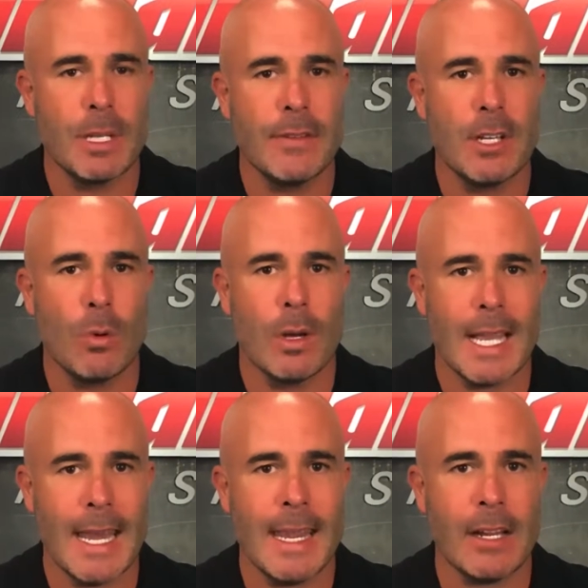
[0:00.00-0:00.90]
if you do want
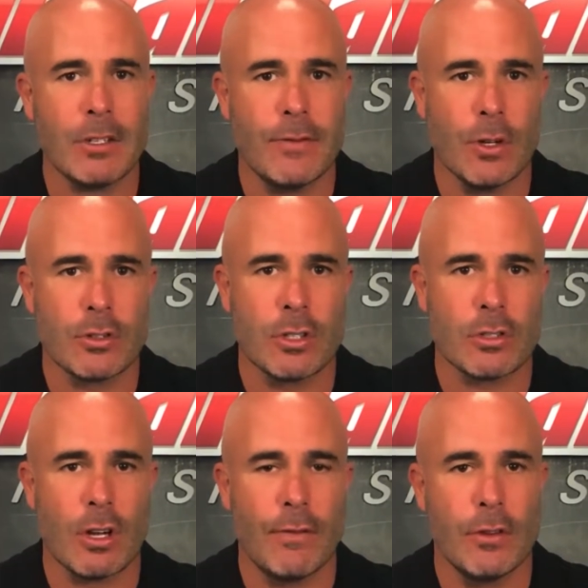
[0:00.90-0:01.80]
any extra photos
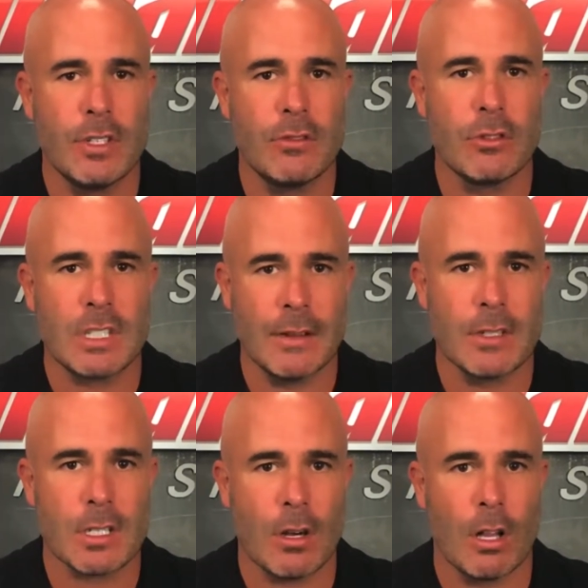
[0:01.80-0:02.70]
or footage, just give us
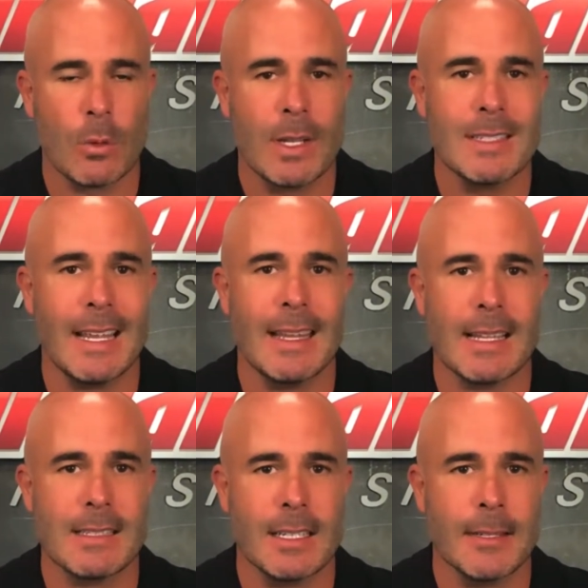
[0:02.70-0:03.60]
a call. We can send that
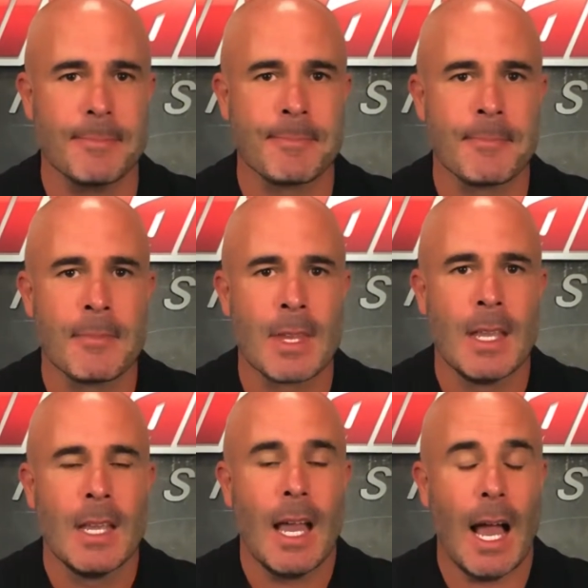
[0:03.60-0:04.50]
to you.
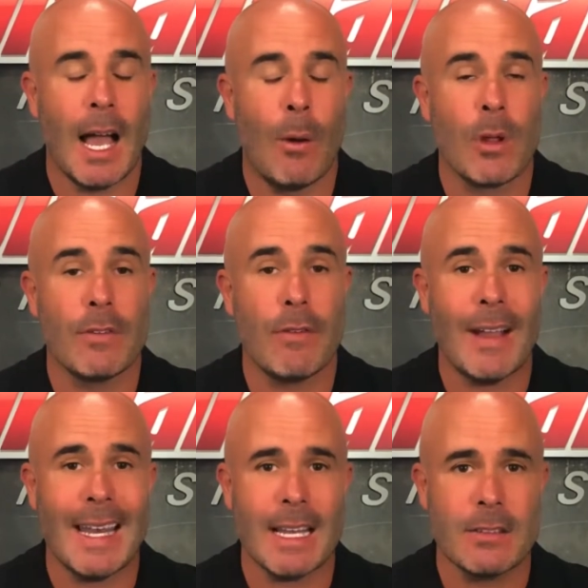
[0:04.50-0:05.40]
Uh, we offer
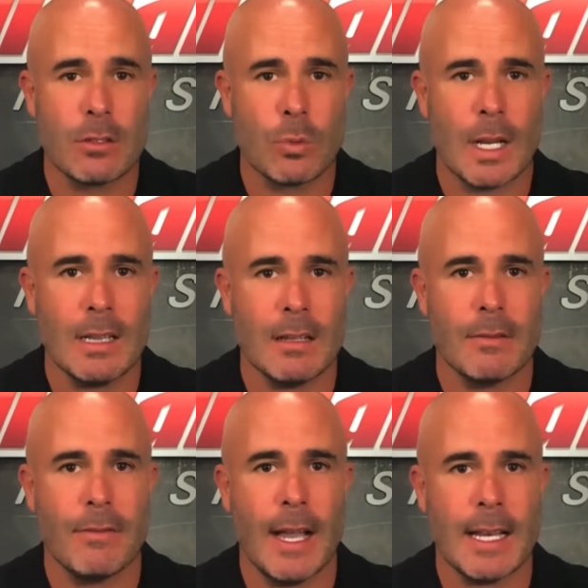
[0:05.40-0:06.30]
finance as well,
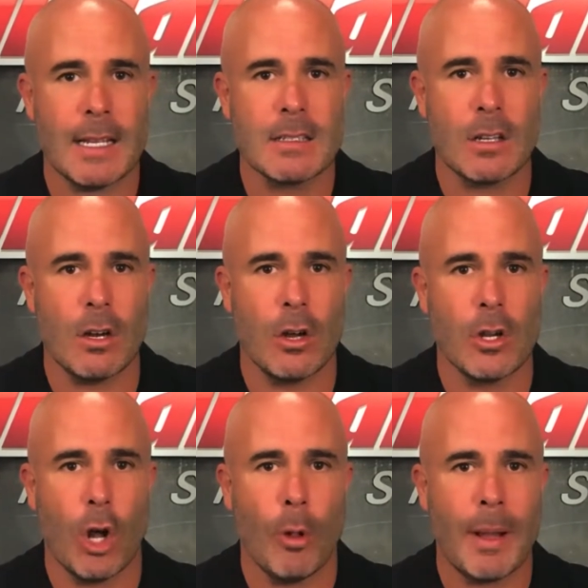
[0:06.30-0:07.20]
finance on
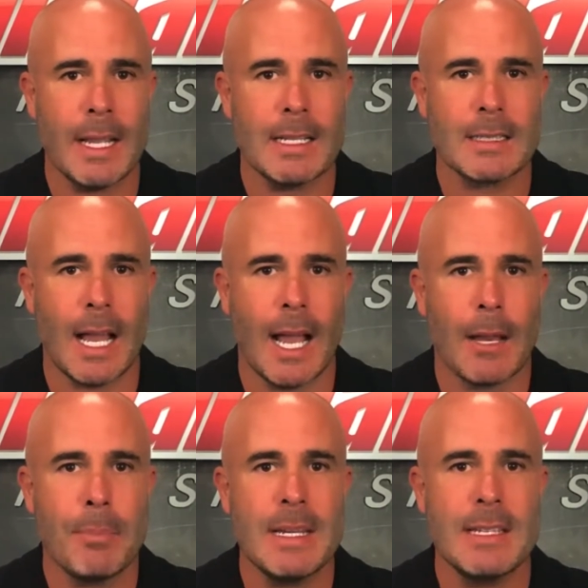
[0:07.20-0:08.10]
all bikes
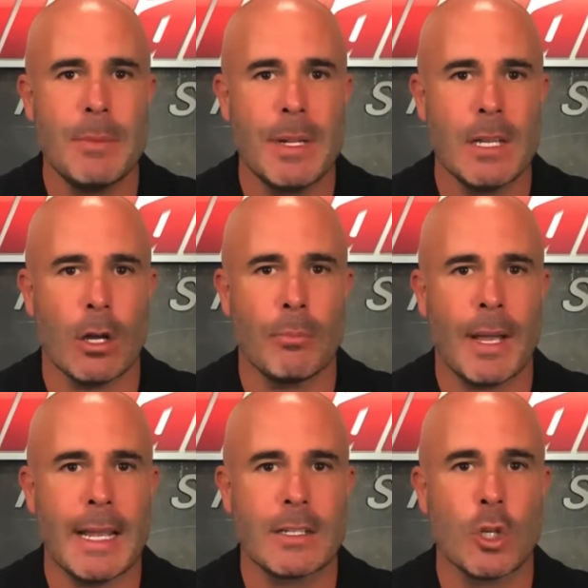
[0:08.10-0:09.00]
and PCP on
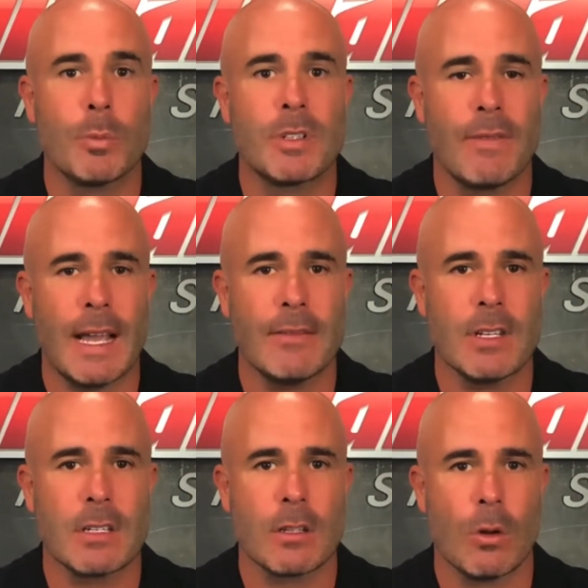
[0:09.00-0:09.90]
bikes up to five
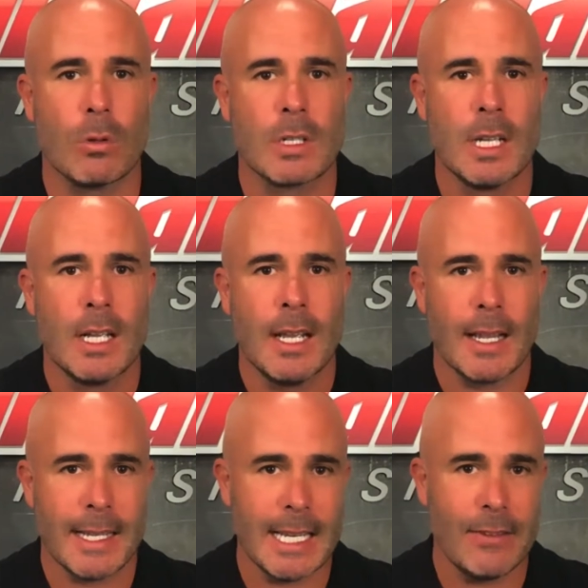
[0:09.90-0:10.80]
years old.
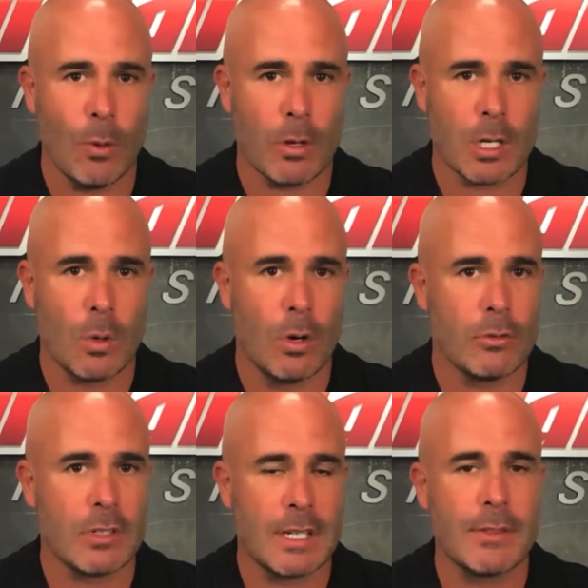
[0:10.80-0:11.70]
Again, if you want a quote,
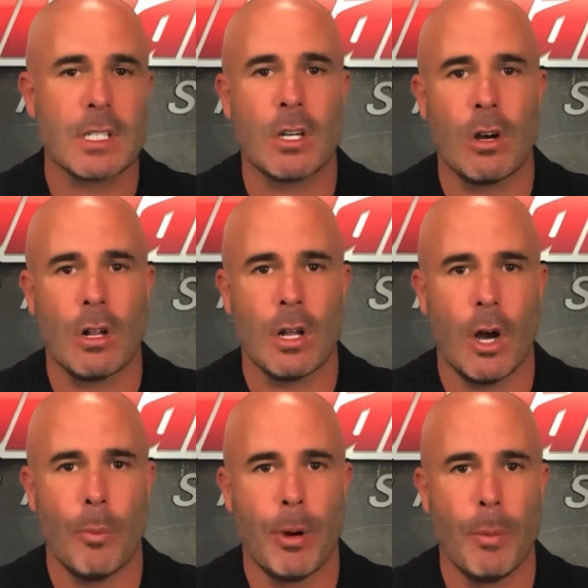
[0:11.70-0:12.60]
just give us a call
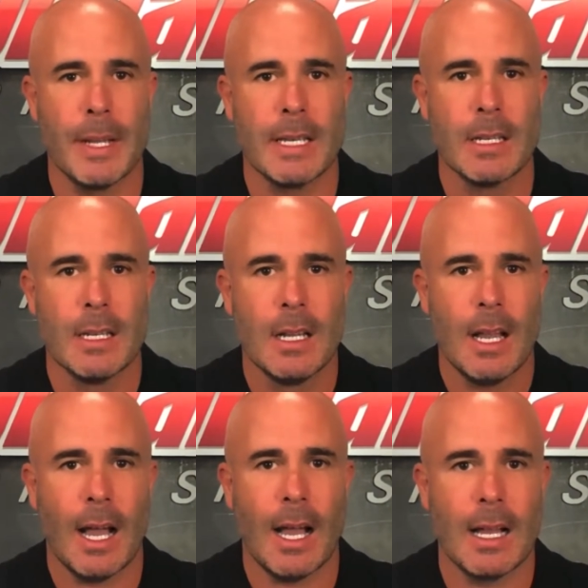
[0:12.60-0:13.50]
or pop in.
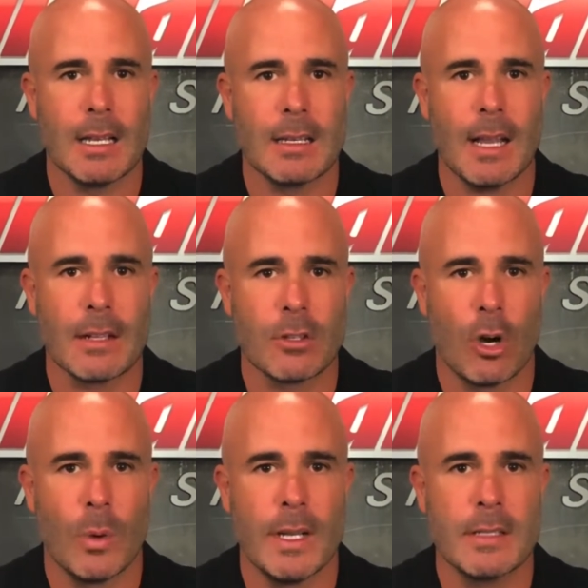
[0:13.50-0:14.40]
And as
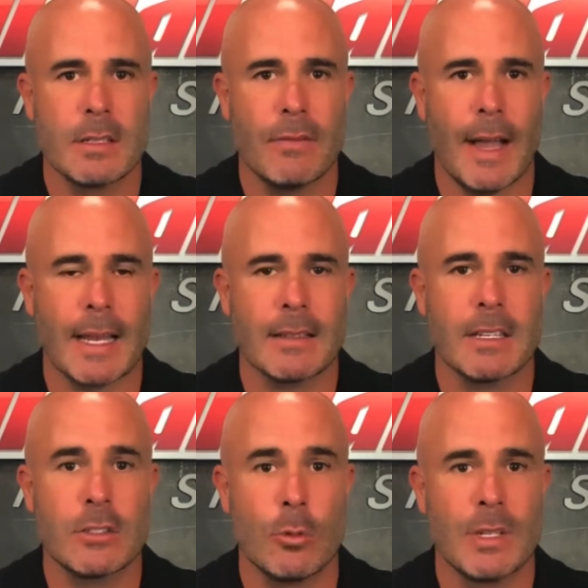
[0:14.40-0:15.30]
always, finance
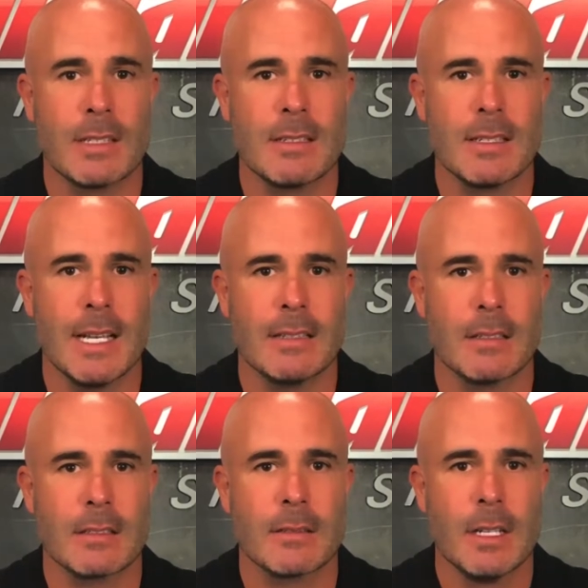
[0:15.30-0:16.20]
is subject to
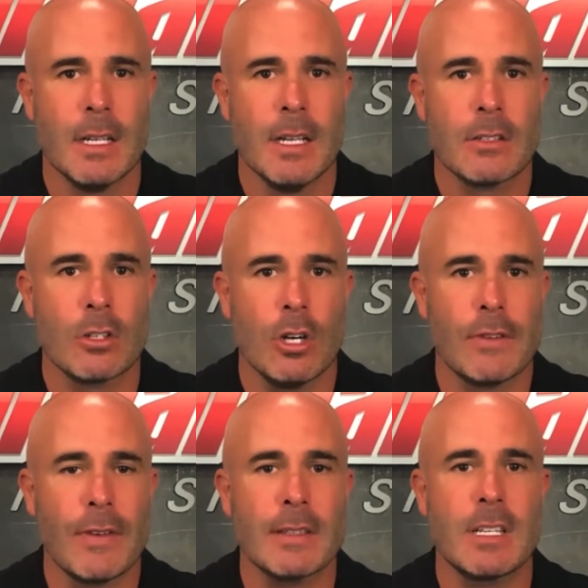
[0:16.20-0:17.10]
status. So if you
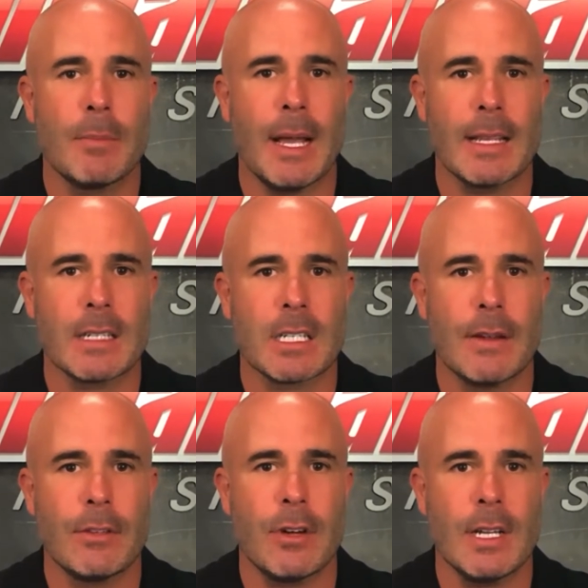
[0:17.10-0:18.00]
fancy the bike, give
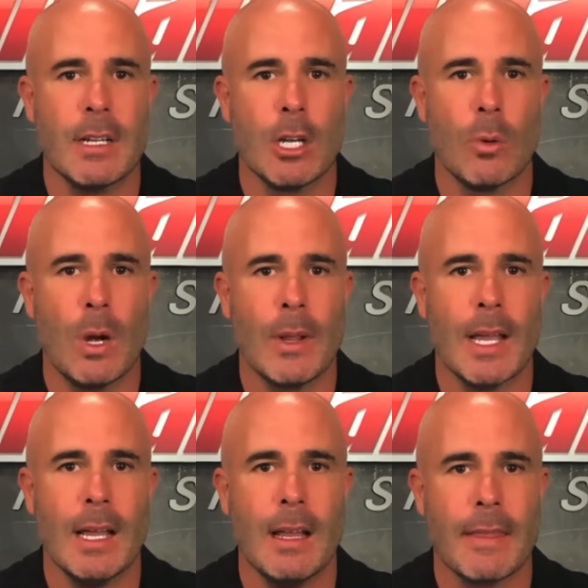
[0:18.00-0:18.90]
us a ring. You know where we
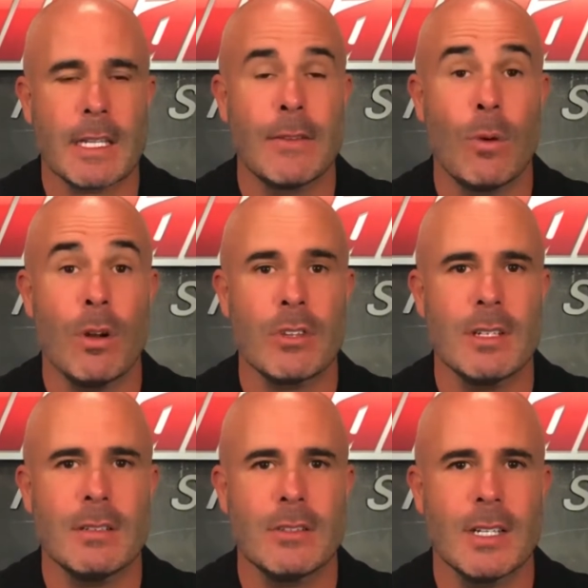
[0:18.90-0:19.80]
are. Thank you for watching.
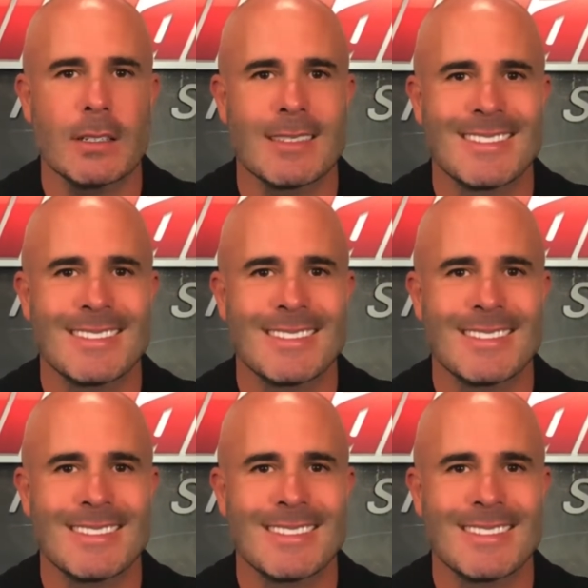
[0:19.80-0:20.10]
Cheers.